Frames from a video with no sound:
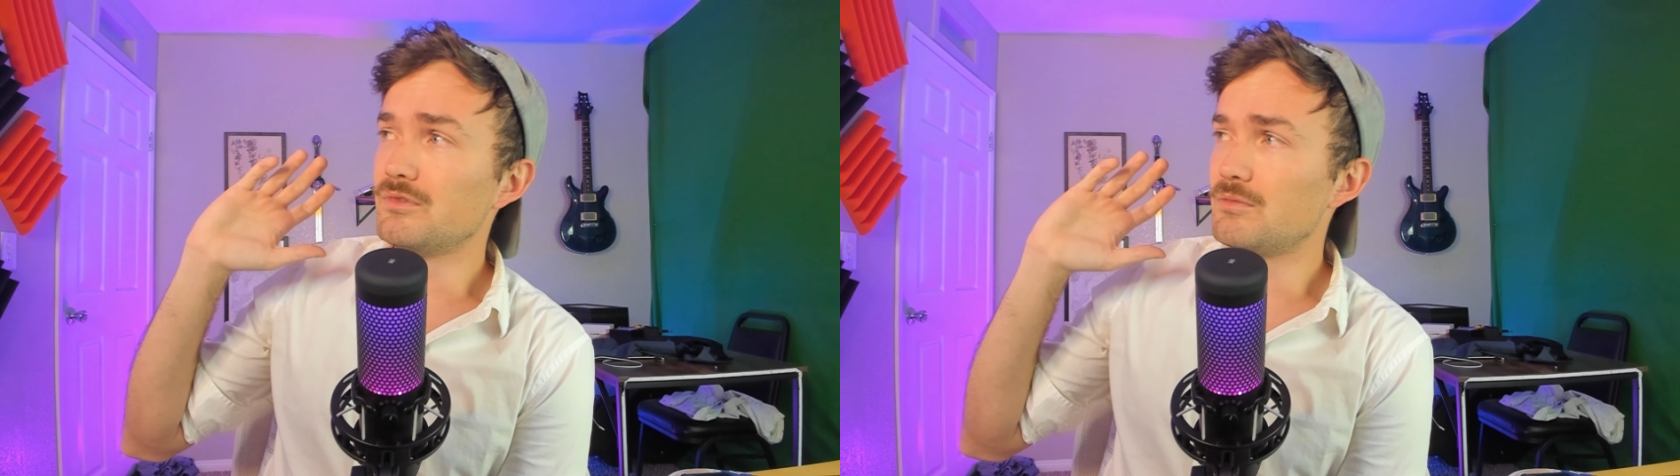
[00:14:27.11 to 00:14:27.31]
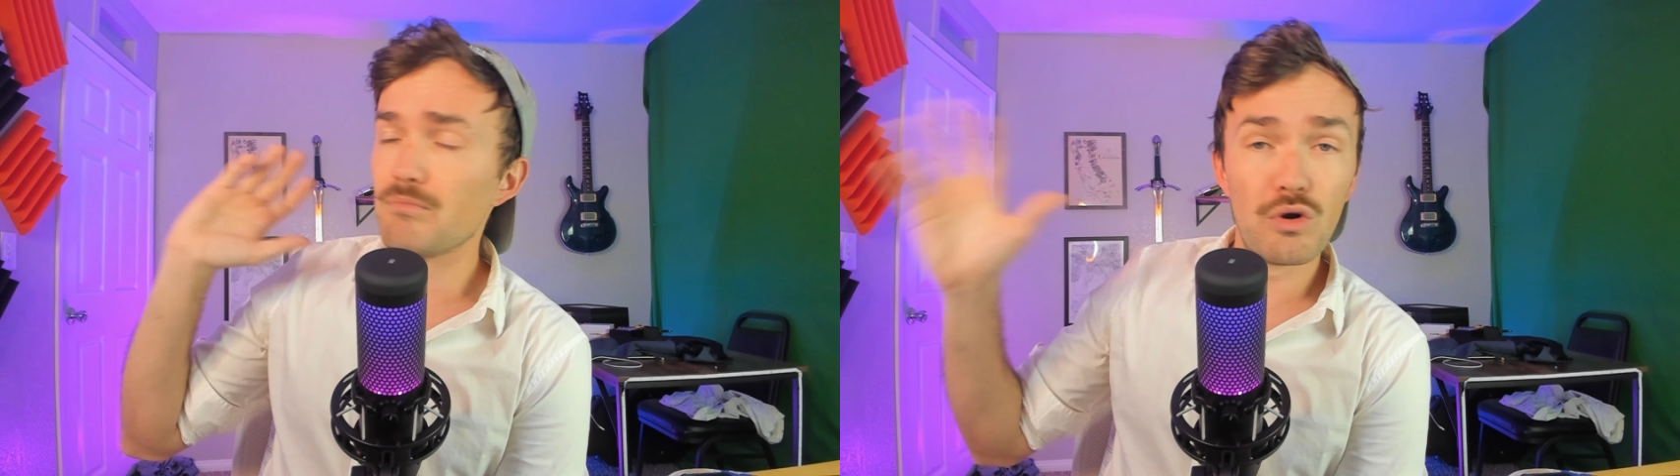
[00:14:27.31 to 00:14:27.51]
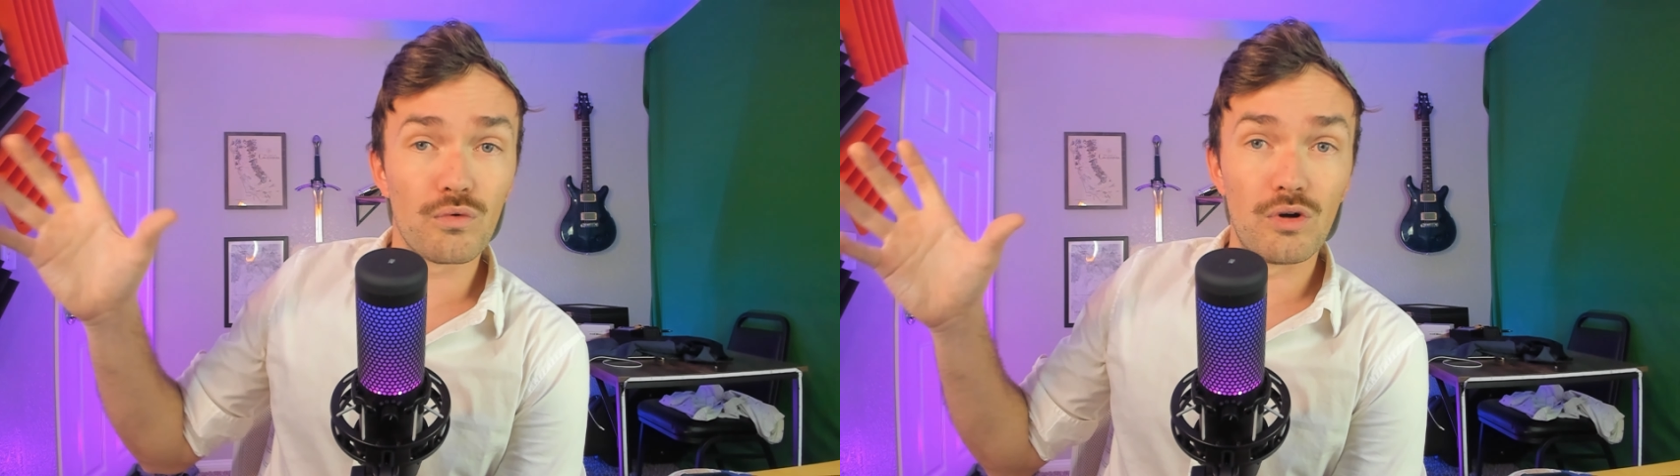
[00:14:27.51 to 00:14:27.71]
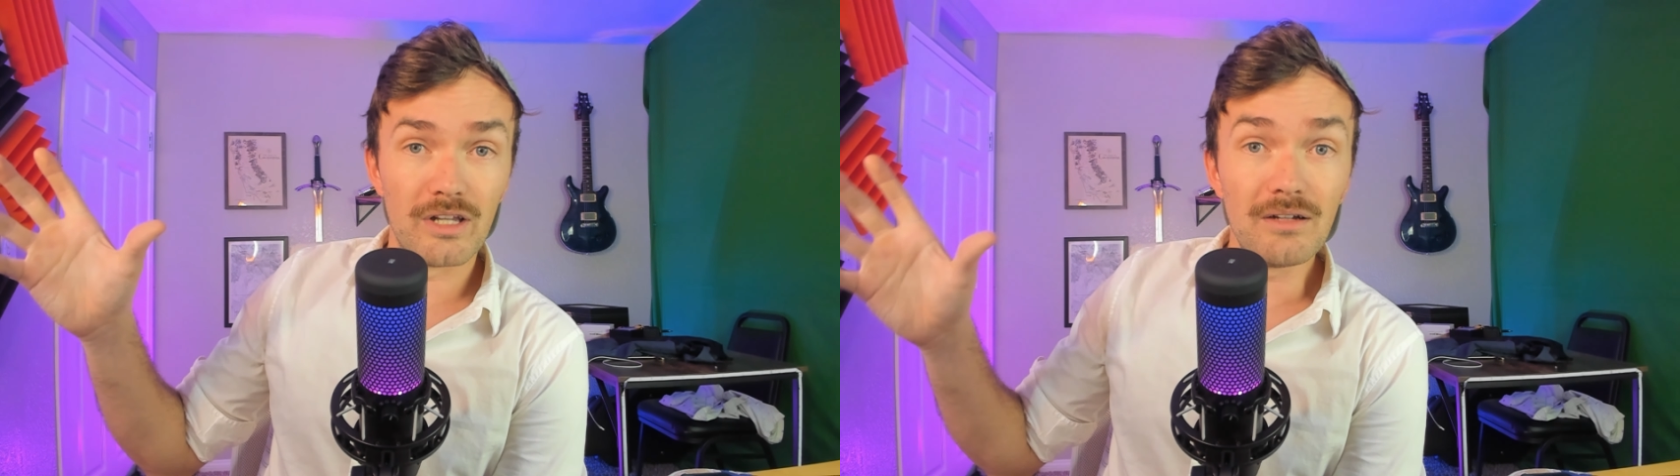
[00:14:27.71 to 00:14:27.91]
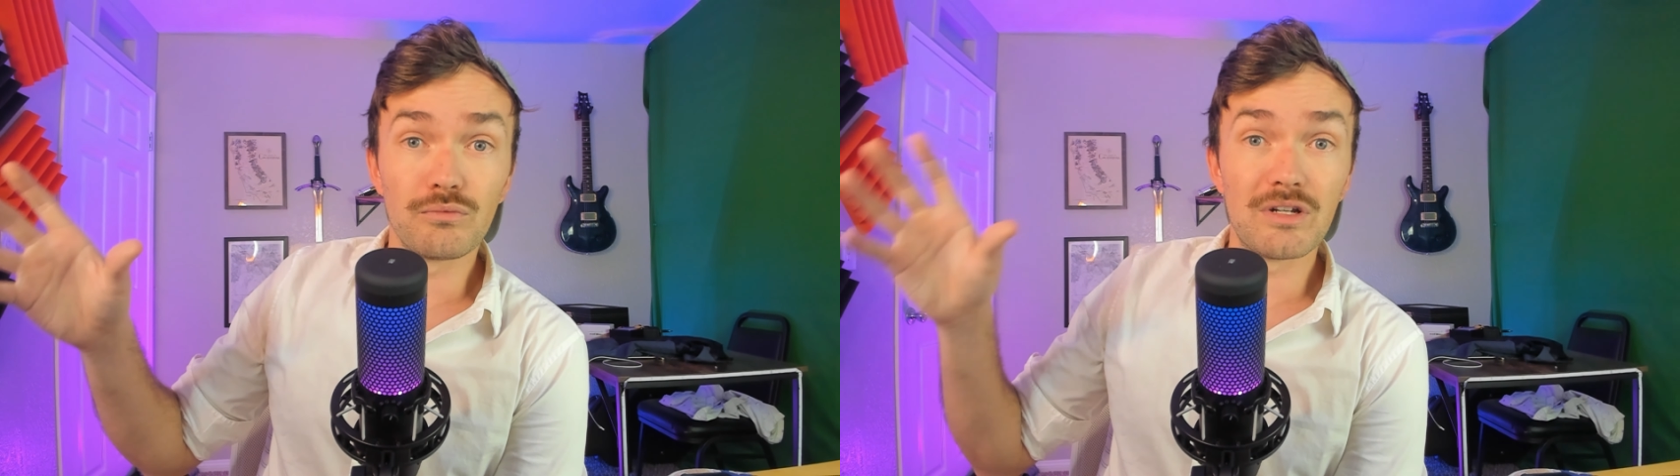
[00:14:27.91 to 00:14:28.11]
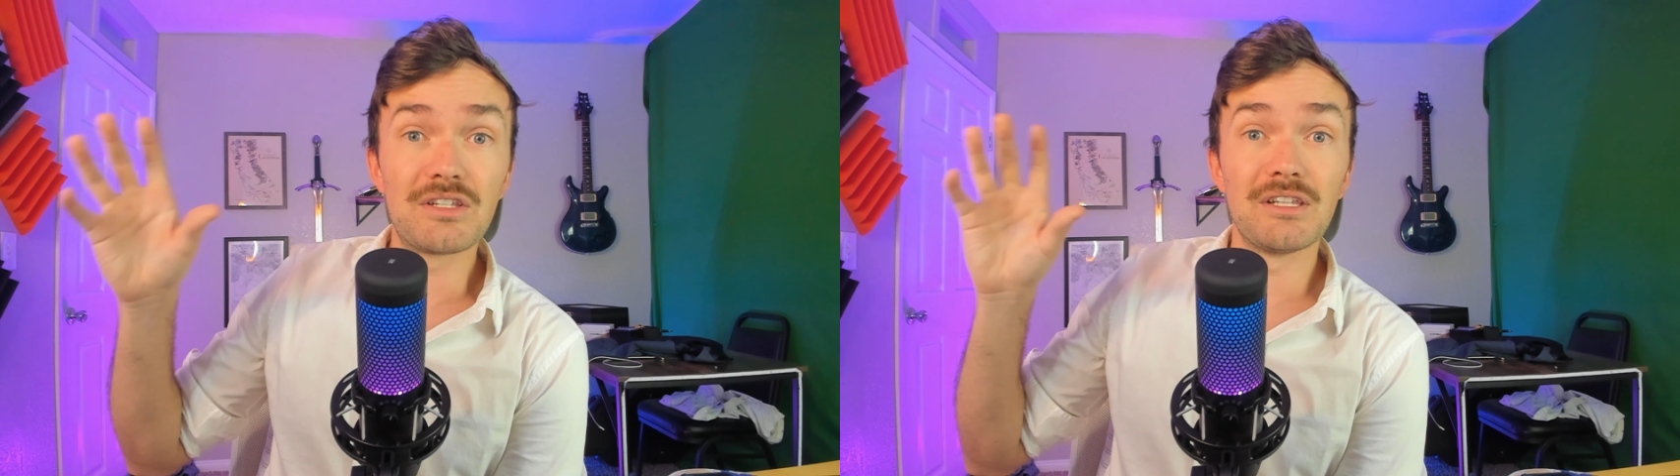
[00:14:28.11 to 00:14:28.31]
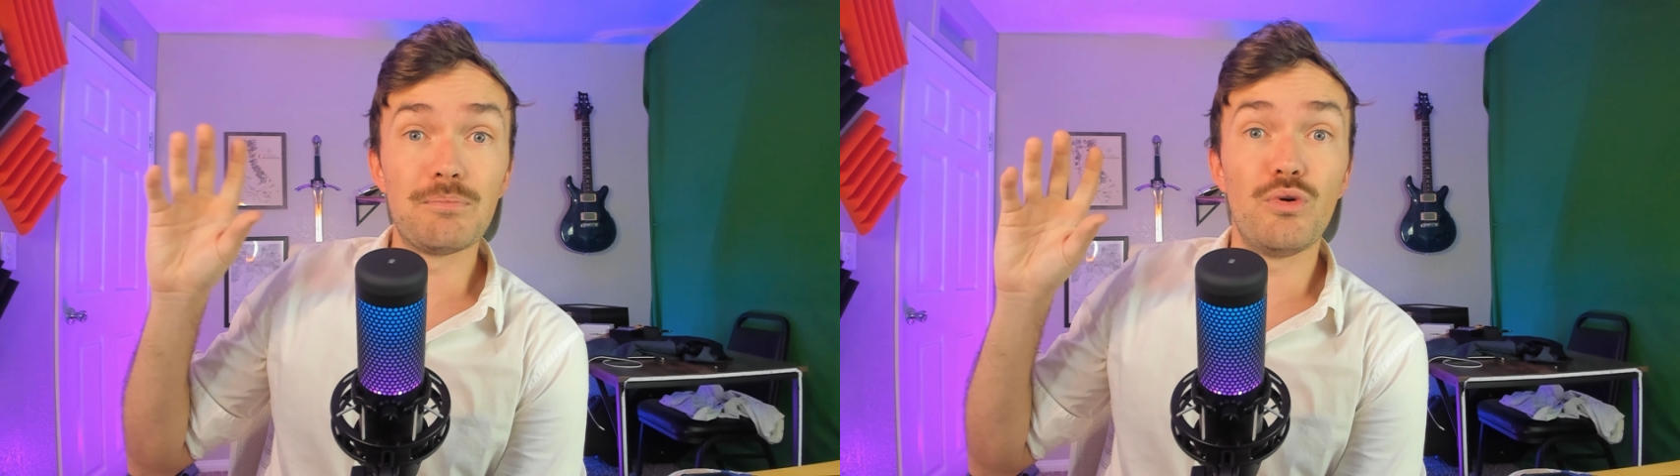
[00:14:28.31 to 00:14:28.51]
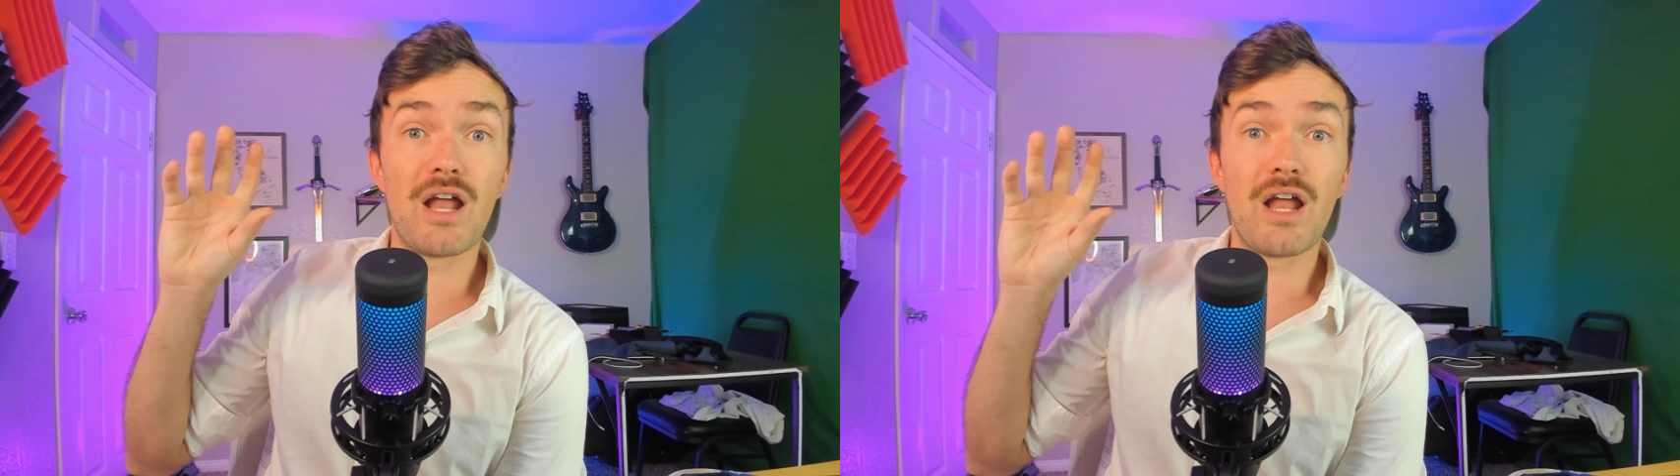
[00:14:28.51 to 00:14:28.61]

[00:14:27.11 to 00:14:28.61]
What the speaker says: Motorola recently put